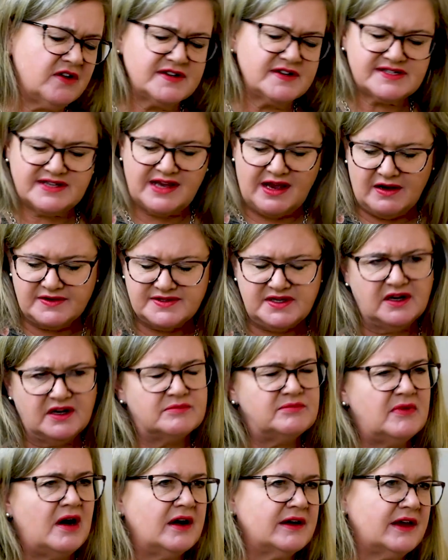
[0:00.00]
sales, you've got
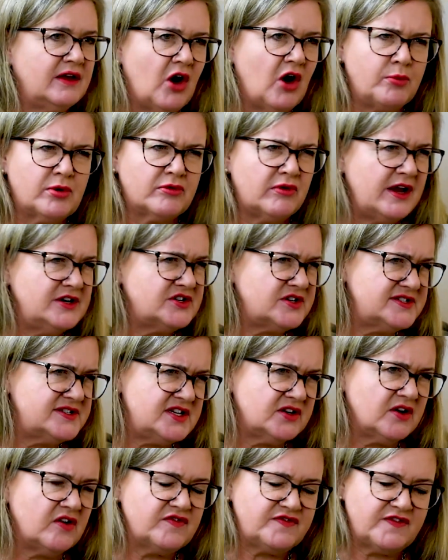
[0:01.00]
marketing, you've got operations,
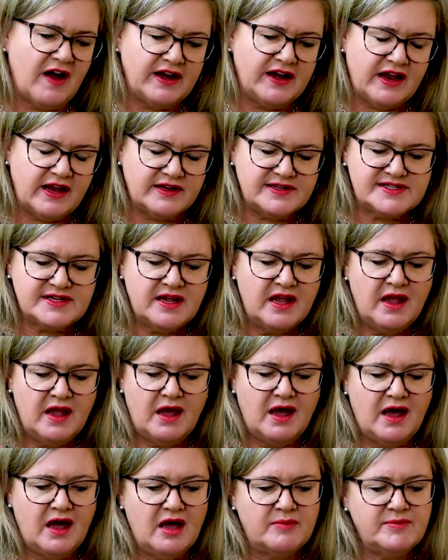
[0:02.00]
you've got finance,
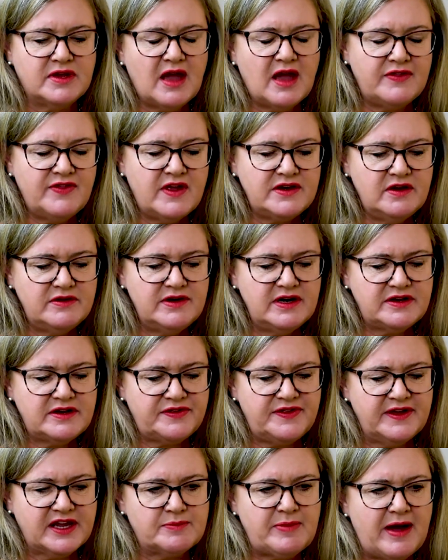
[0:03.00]
and then you need to
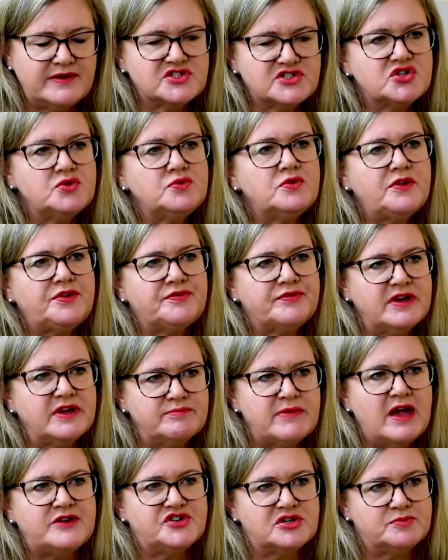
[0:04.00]
think about 2 or 3
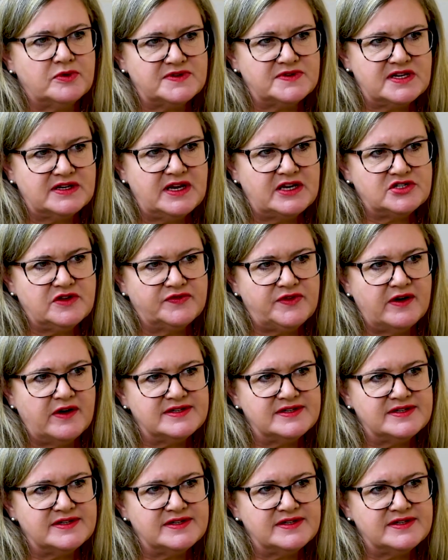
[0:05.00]
measurables in each of those